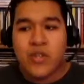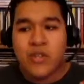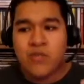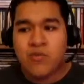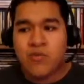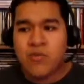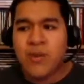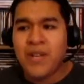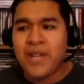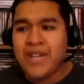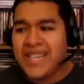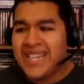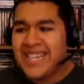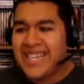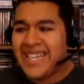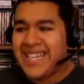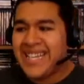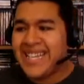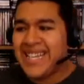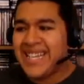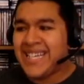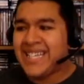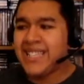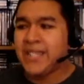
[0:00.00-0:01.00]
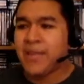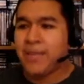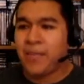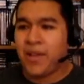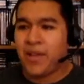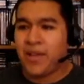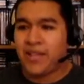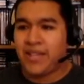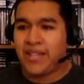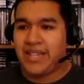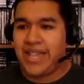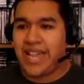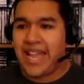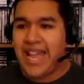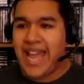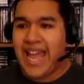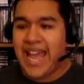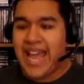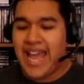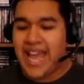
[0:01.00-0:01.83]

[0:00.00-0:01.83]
It really is about that,